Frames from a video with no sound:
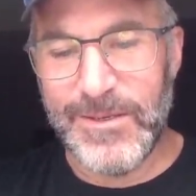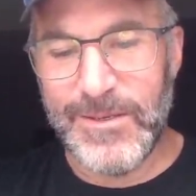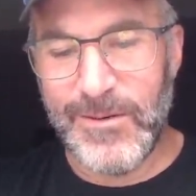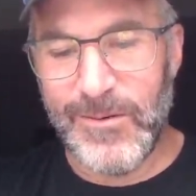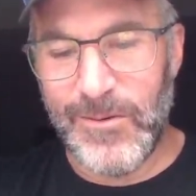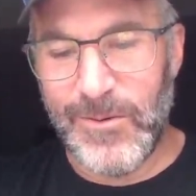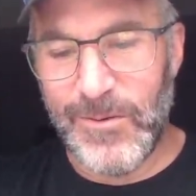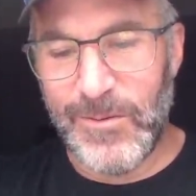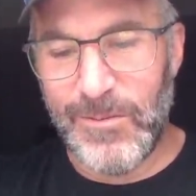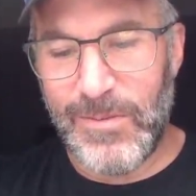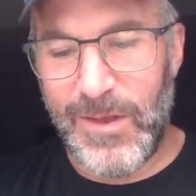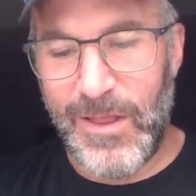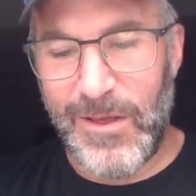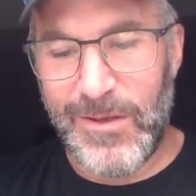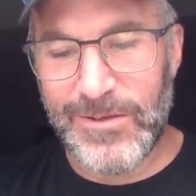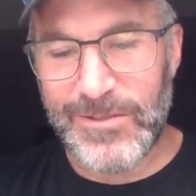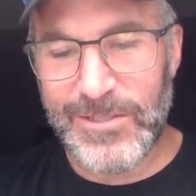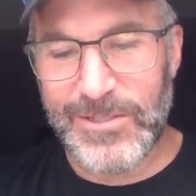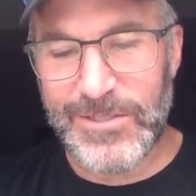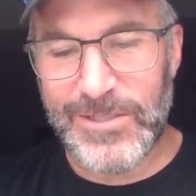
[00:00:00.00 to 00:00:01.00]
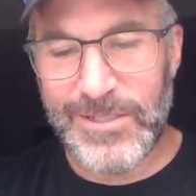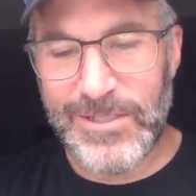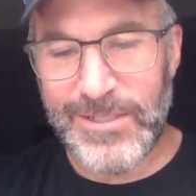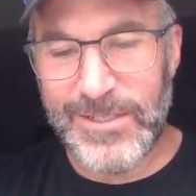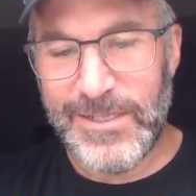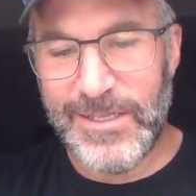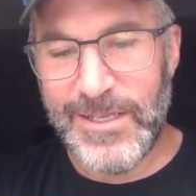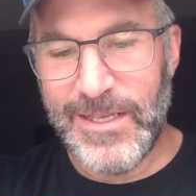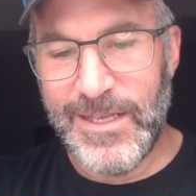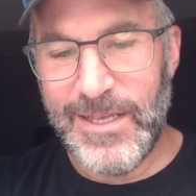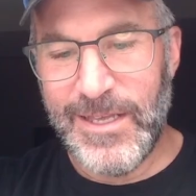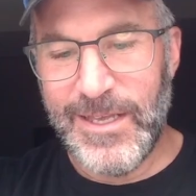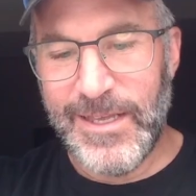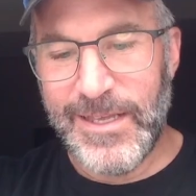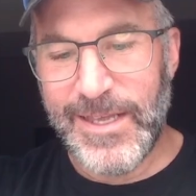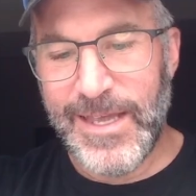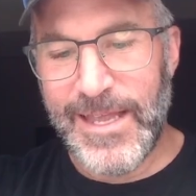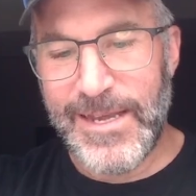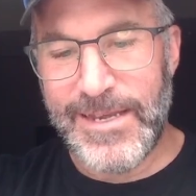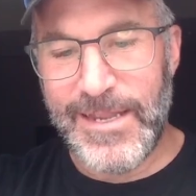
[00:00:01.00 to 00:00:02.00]
Good old Blanche,
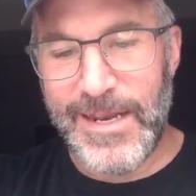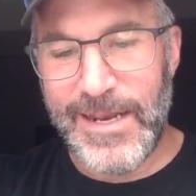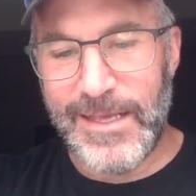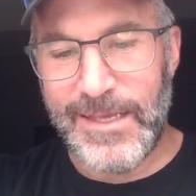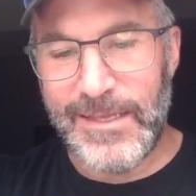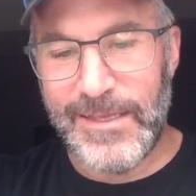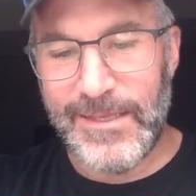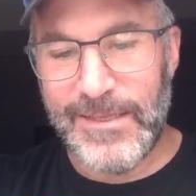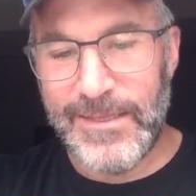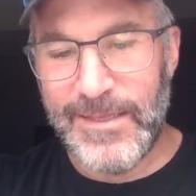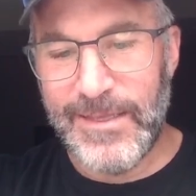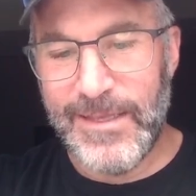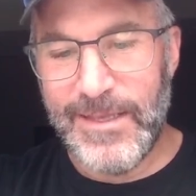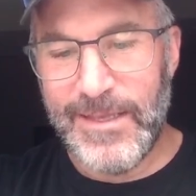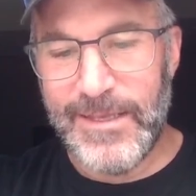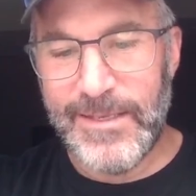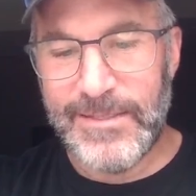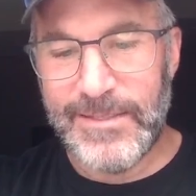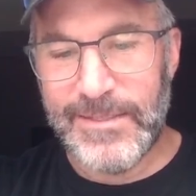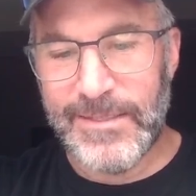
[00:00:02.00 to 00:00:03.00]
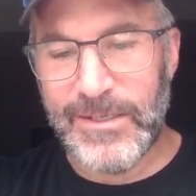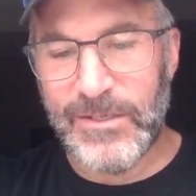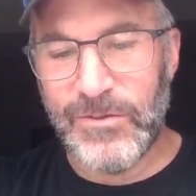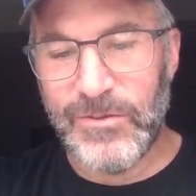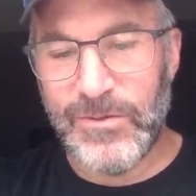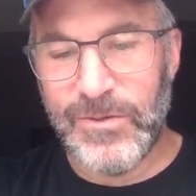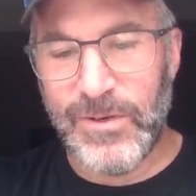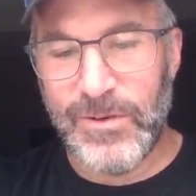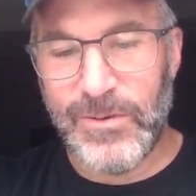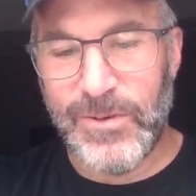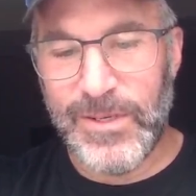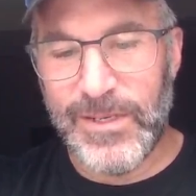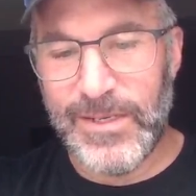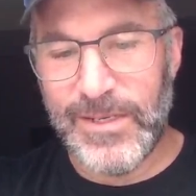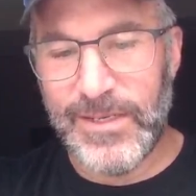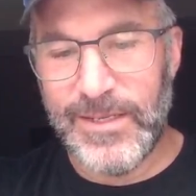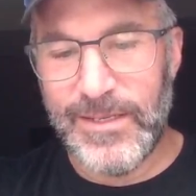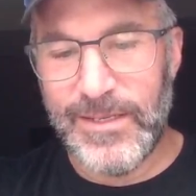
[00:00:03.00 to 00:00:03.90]
Candela, Saguro,